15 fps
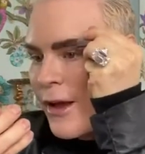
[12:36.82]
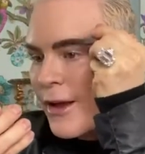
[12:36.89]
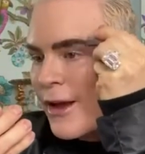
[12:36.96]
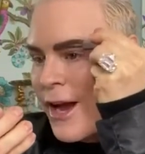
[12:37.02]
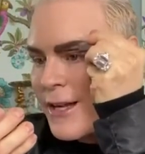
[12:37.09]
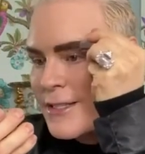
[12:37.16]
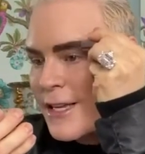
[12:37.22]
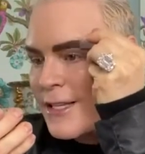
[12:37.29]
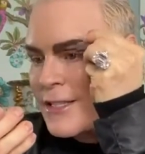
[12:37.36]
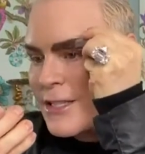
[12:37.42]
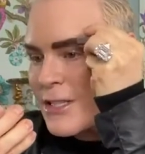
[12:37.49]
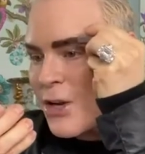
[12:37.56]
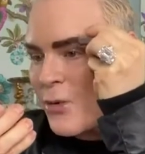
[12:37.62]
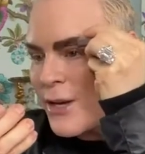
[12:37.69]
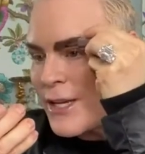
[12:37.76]
Guys, it's
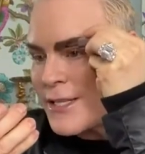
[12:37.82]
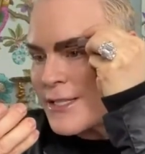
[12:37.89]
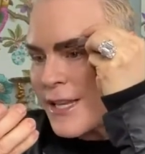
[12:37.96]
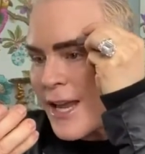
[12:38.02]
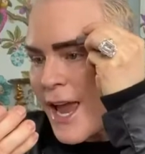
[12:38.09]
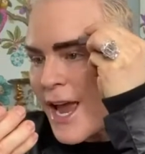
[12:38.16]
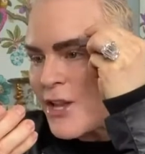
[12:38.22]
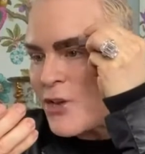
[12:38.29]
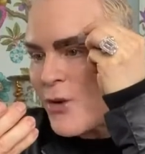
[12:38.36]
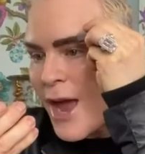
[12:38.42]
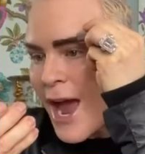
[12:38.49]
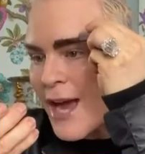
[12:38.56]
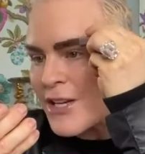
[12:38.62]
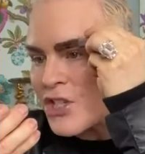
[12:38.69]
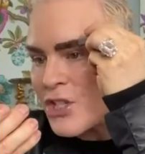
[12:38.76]
so easy. And you
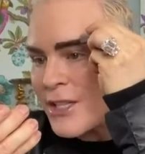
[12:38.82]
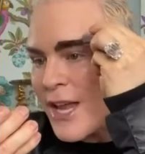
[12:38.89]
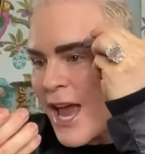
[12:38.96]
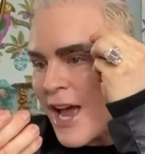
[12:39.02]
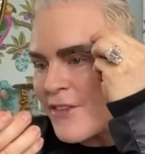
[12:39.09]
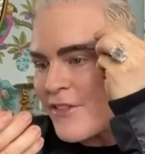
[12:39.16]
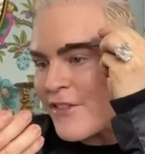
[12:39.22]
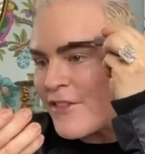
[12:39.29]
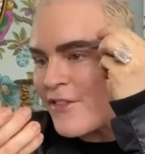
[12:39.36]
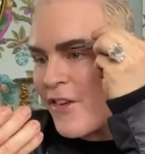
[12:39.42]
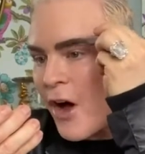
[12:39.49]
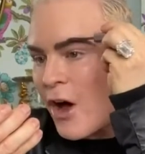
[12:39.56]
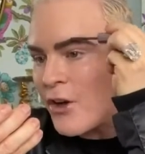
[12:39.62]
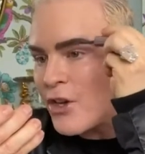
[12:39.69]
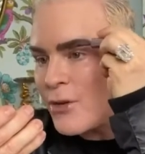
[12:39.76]
actually add
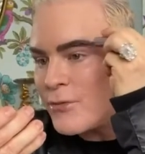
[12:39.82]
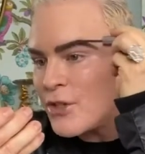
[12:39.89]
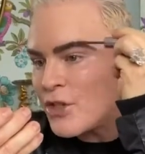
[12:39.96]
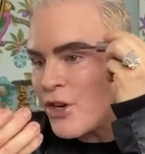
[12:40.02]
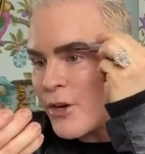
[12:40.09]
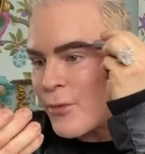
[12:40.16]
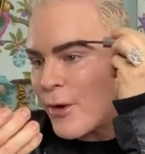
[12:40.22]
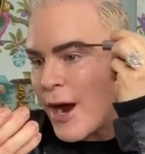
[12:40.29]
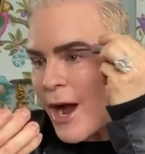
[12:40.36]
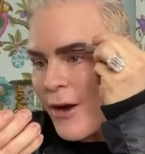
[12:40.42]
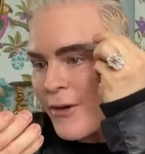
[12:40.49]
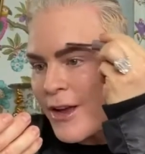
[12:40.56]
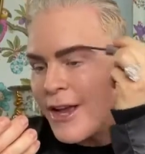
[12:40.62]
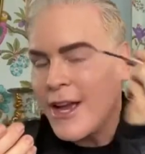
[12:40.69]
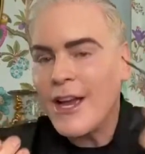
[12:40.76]
volume to your
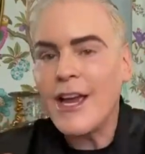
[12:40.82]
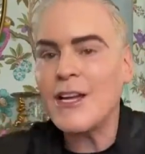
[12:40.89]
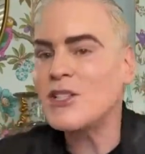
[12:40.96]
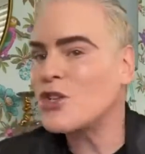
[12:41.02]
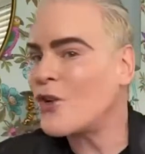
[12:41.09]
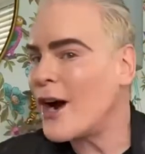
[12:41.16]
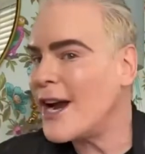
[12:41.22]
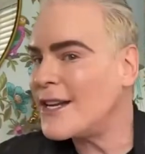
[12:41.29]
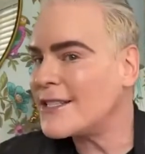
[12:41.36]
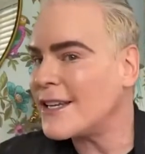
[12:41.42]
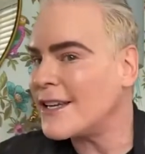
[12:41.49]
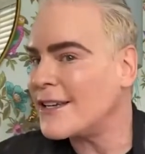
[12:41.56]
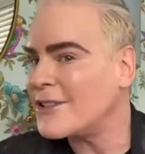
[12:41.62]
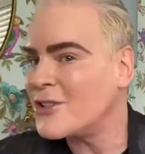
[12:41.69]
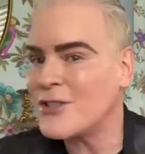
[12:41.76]
brow. It's
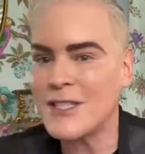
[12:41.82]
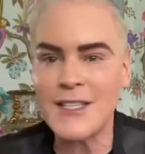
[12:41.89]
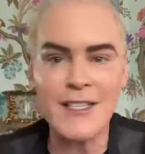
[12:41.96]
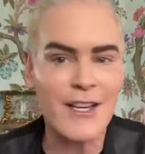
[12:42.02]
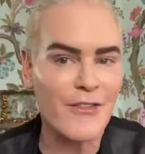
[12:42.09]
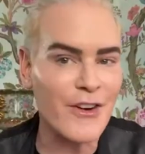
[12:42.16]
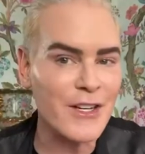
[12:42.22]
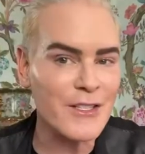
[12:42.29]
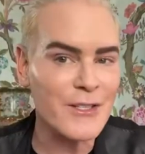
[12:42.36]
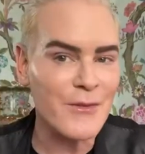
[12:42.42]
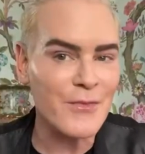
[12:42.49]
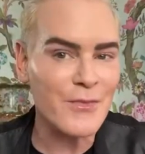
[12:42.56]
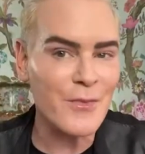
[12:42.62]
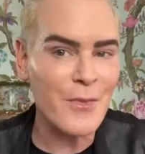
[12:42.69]
crazy. Do you see the difference?